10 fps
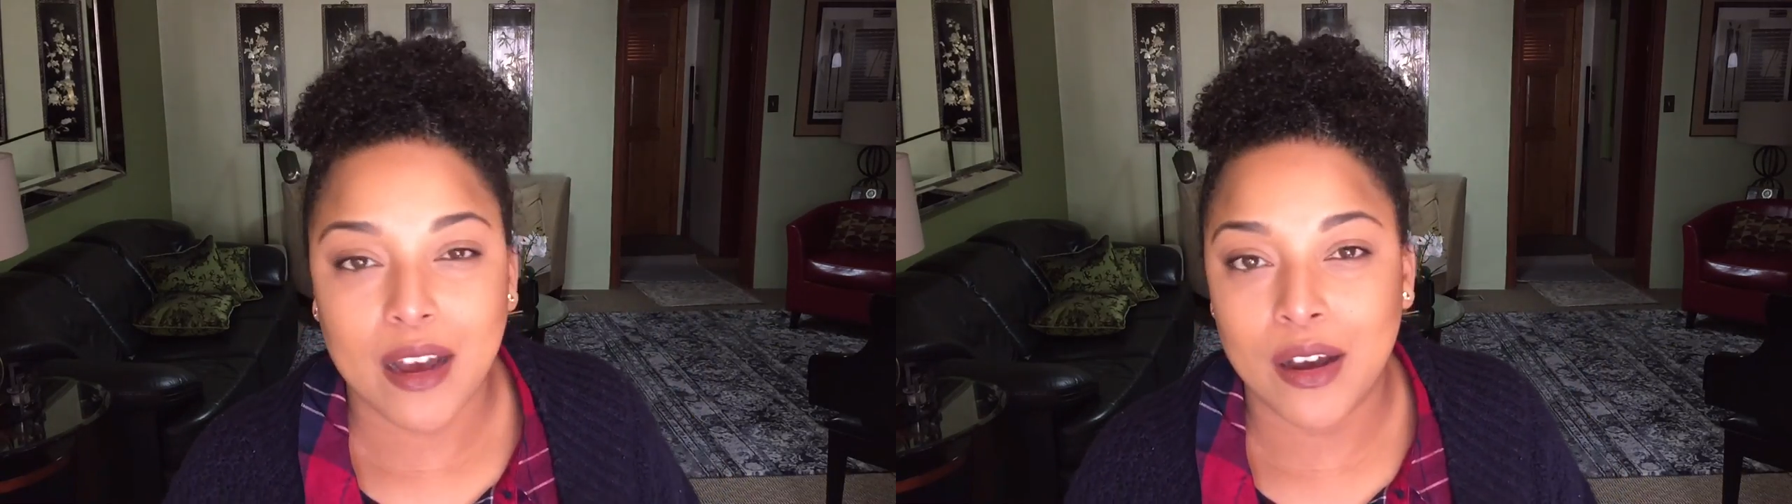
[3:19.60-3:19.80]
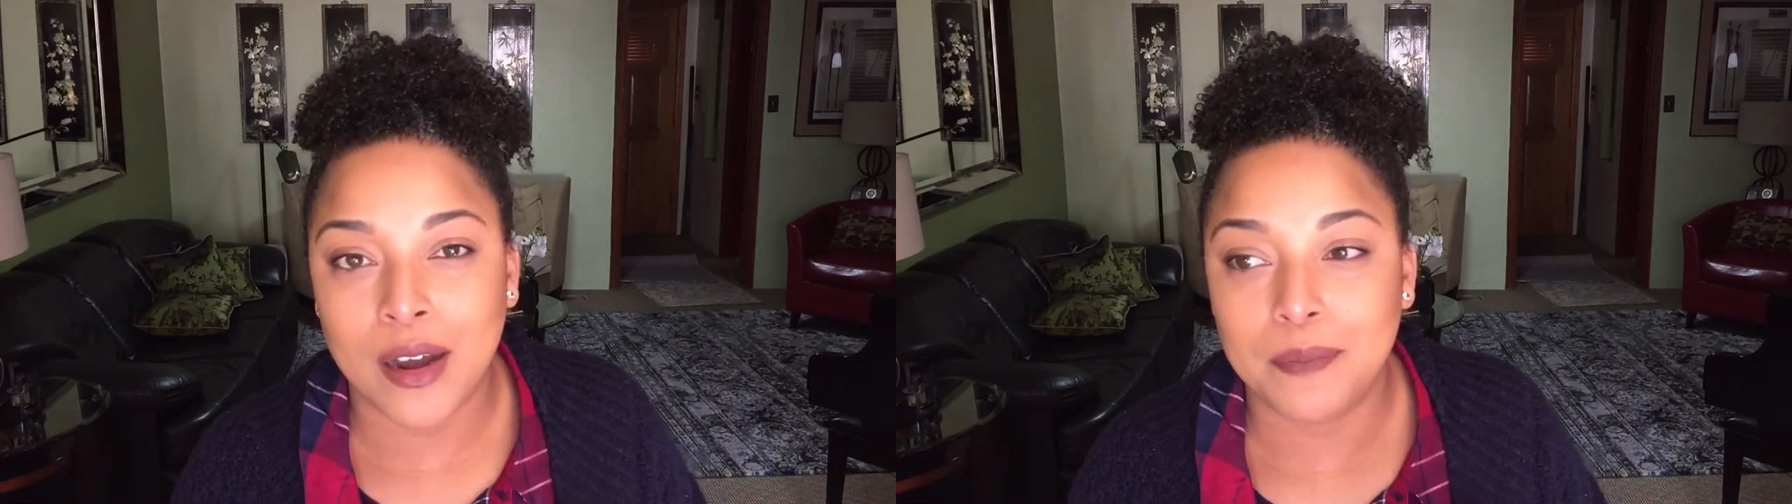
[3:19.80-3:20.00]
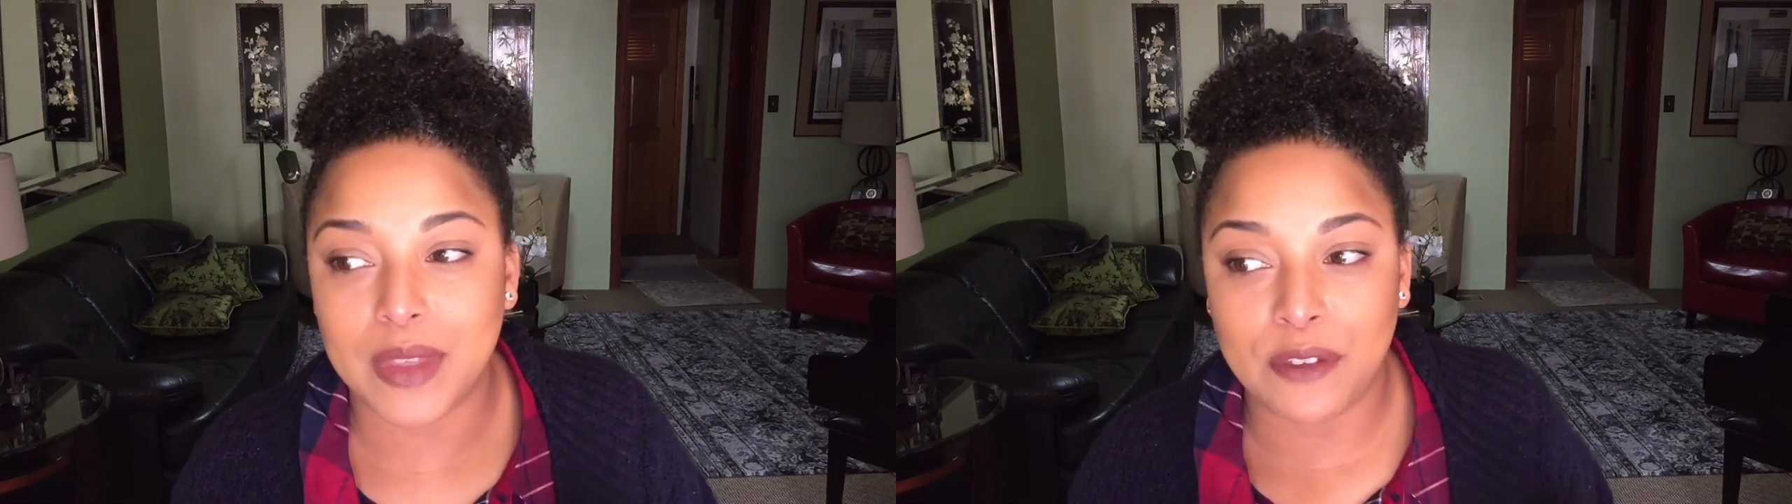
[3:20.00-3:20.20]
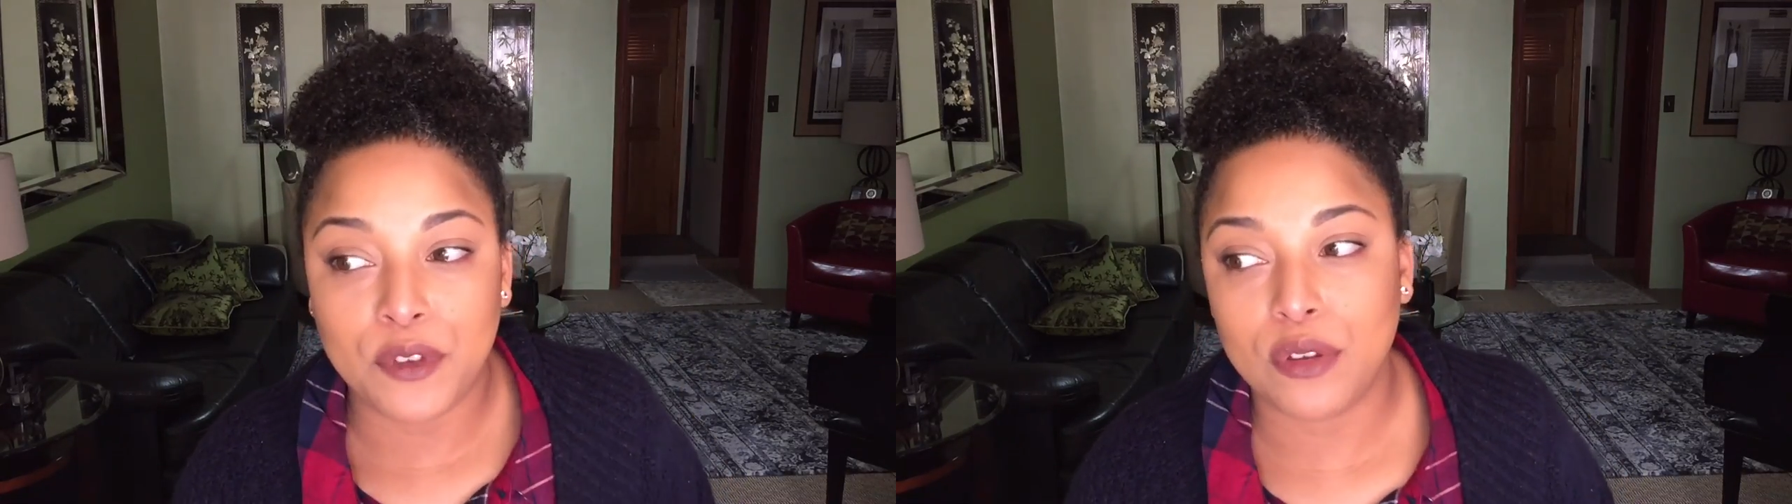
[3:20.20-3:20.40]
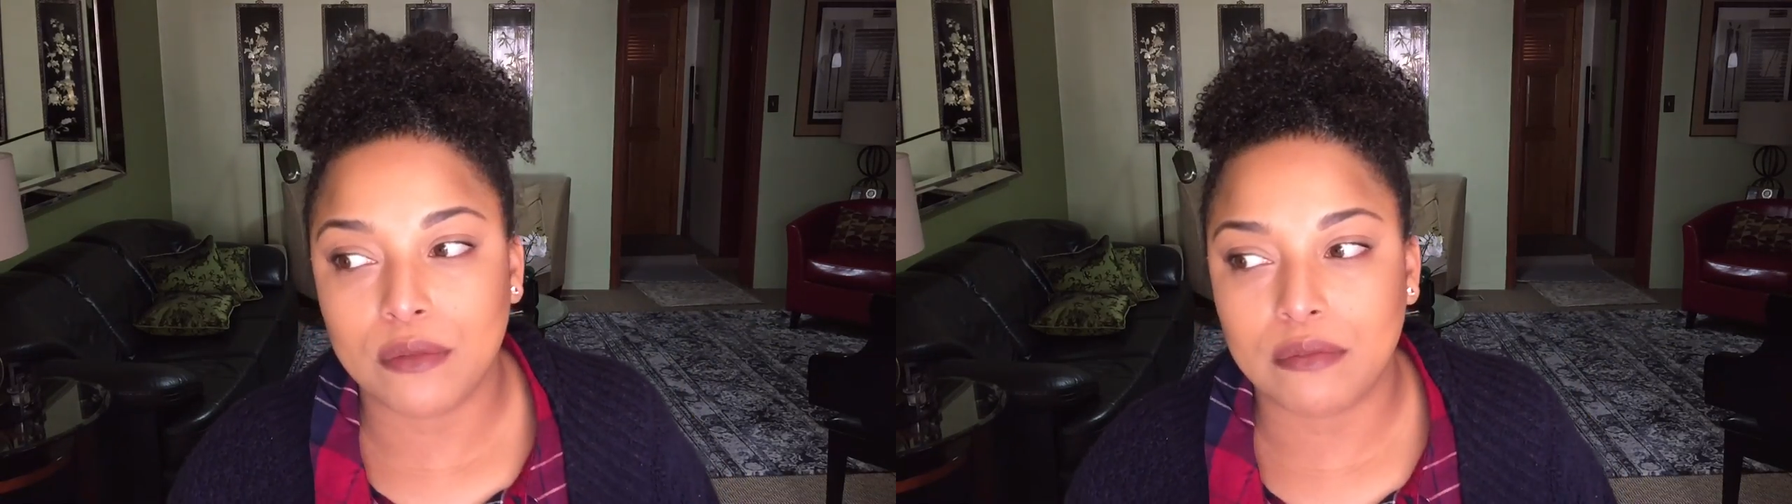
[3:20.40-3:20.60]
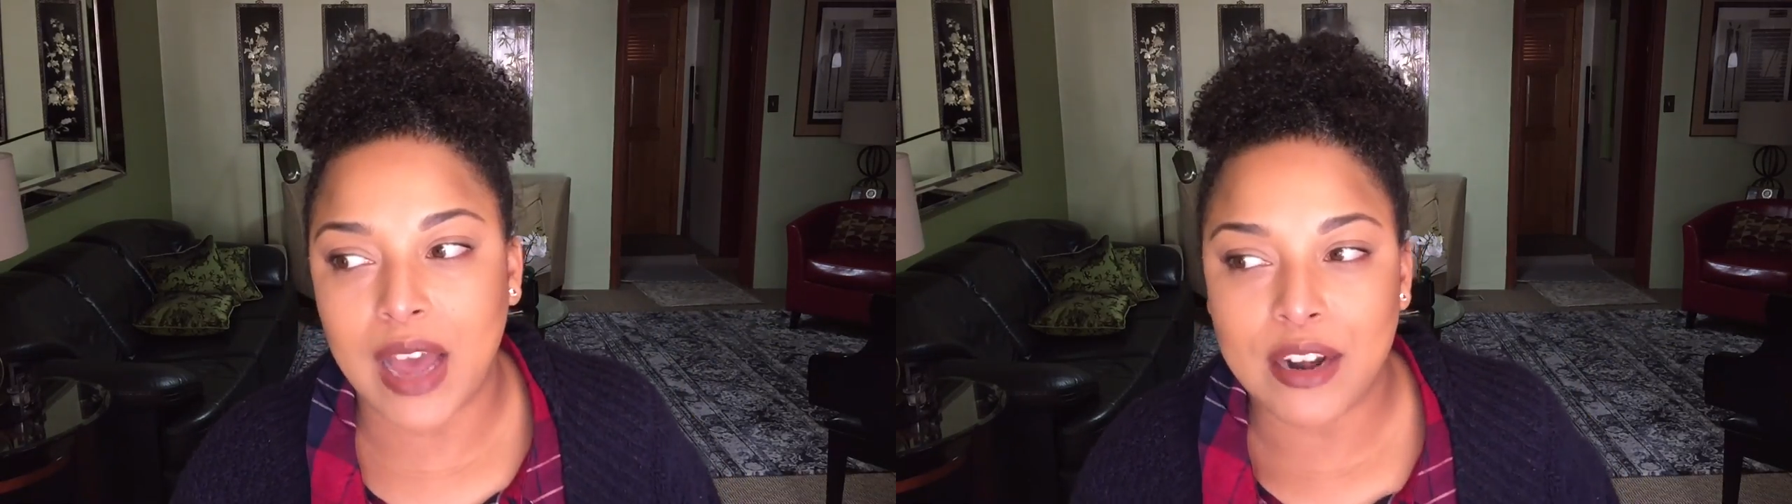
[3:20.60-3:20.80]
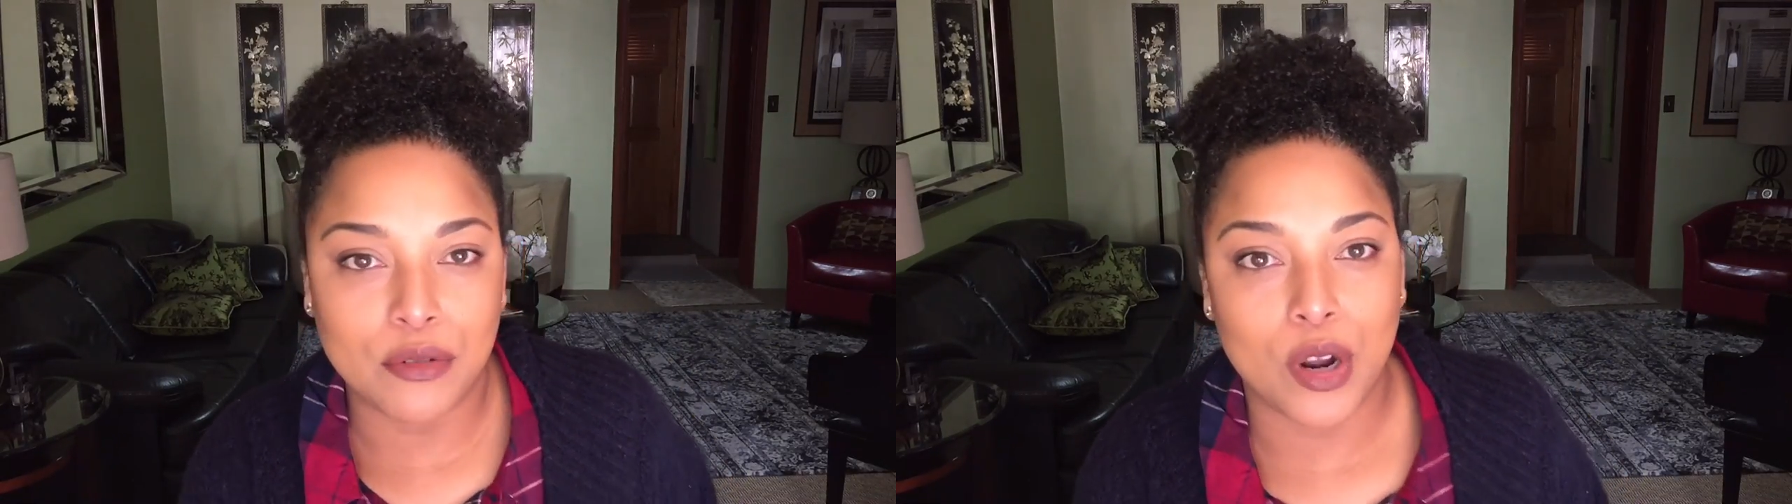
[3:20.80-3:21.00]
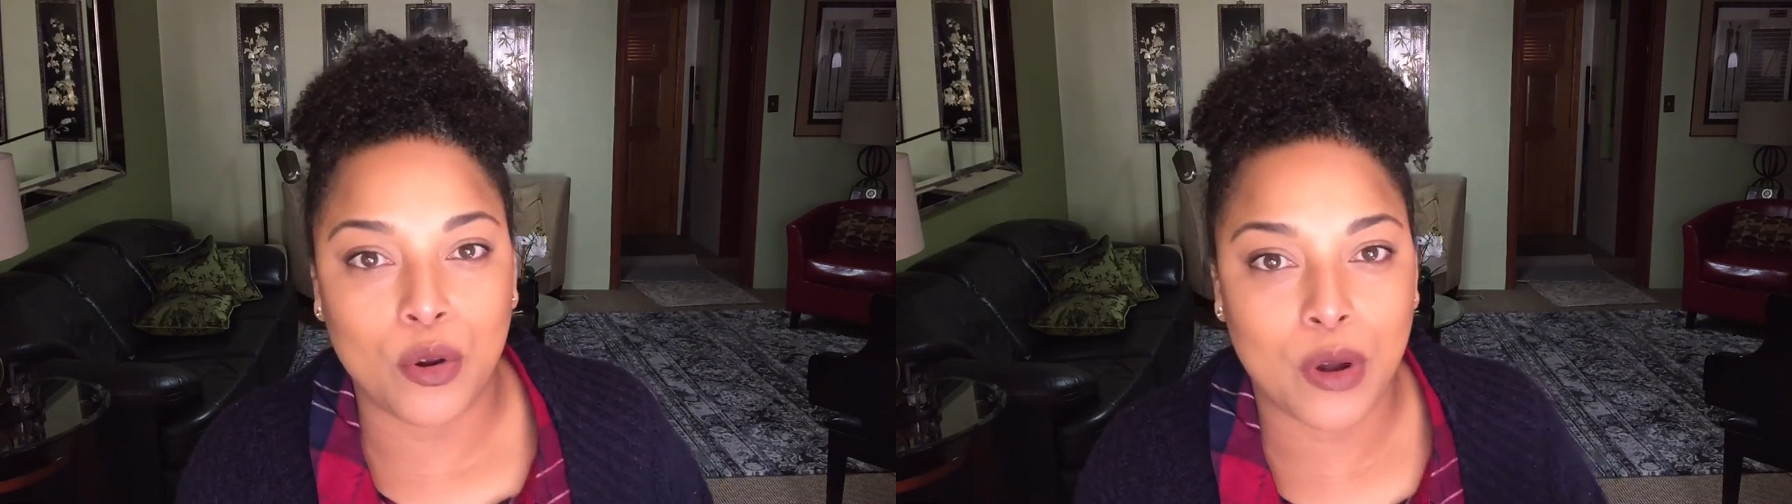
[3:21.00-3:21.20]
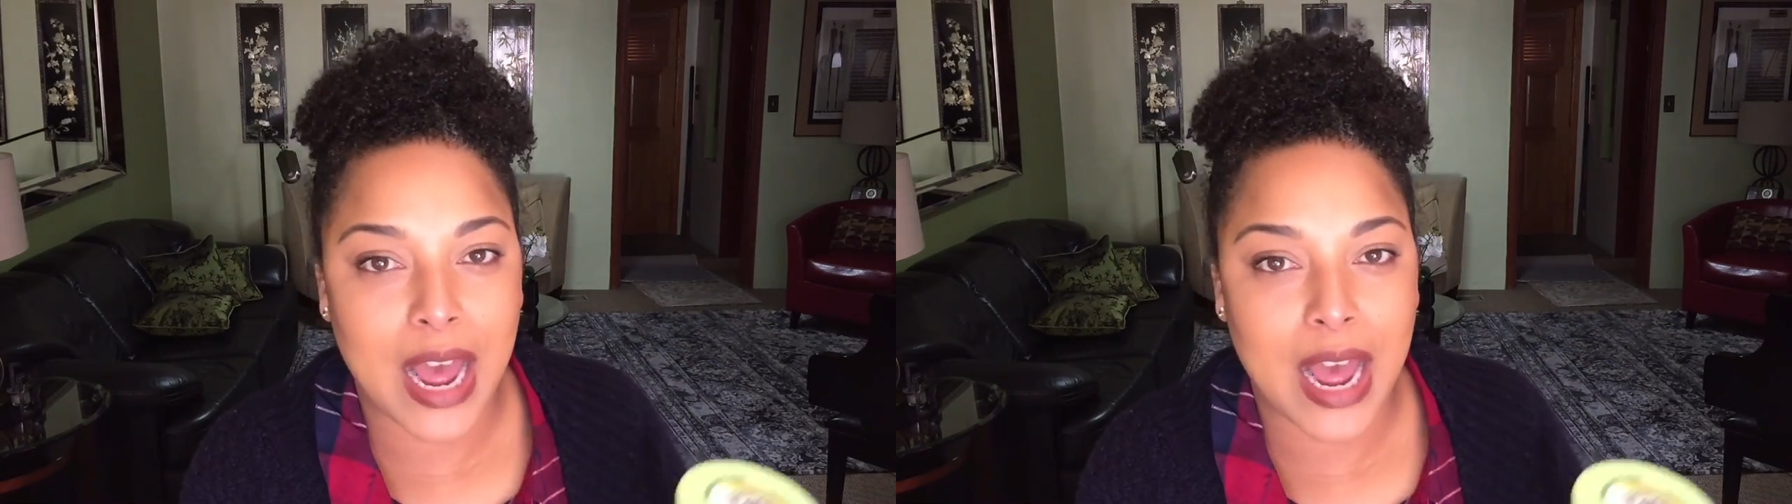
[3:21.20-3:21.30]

um, if you I don't know